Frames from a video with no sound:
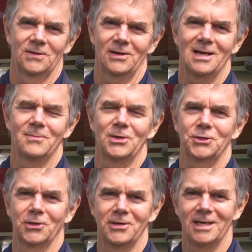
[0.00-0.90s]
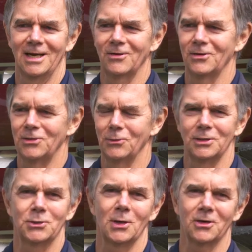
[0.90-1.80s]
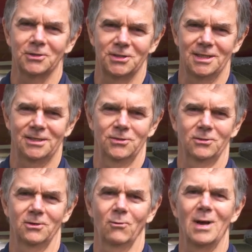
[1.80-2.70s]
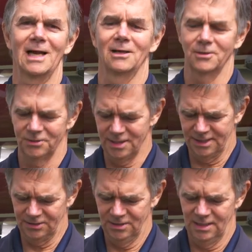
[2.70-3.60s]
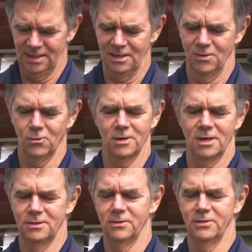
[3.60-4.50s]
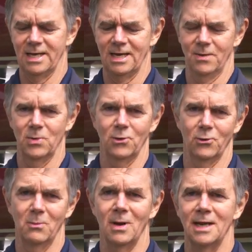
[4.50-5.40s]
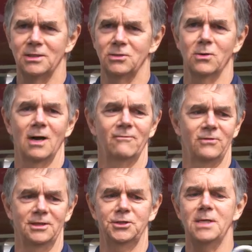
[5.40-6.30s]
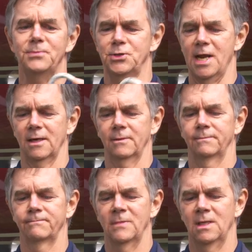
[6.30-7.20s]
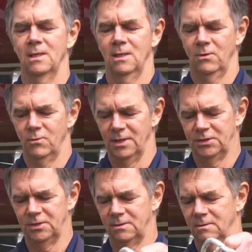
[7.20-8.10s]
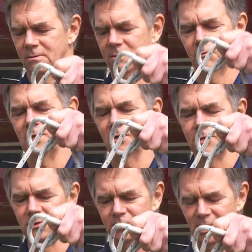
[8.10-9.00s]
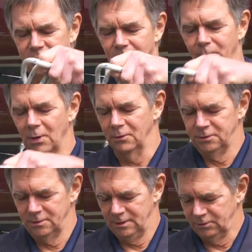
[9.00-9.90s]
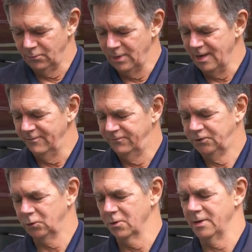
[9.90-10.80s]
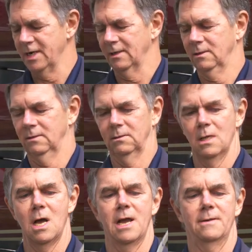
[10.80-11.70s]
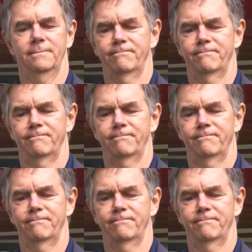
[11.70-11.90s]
Today I'm going to show you how to do a trucker's hitch or a wagoner's hitch. And in order to do that, I'm going to remind you of the sheep shank, which we don't use much in boats. It's a way of shortening line.